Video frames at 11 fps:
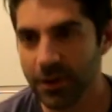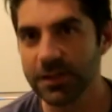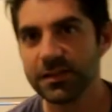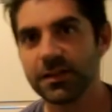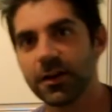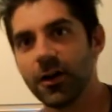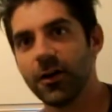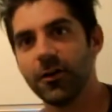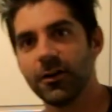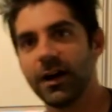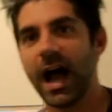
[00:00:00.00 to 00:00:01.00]

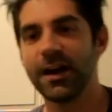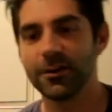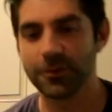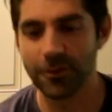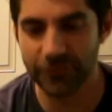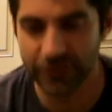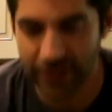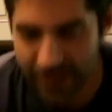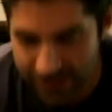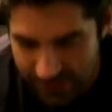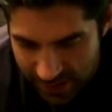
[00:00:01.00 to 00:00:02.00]
I don't know if you
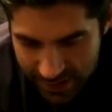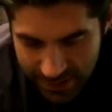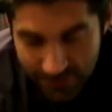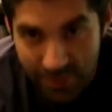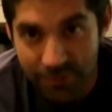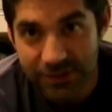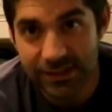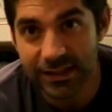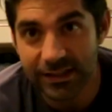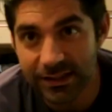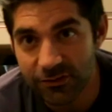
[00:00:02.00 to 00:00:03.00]
guys remember
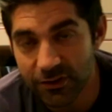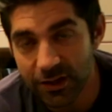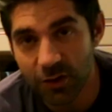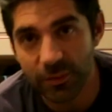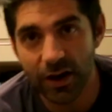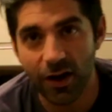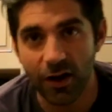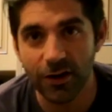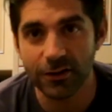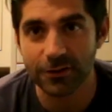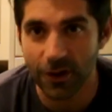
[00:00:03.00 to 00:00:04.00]
seeing this video, but
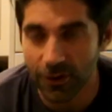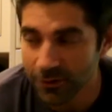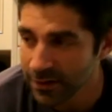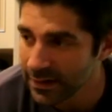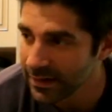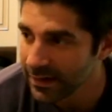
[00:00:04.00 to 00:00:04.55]
Arlo.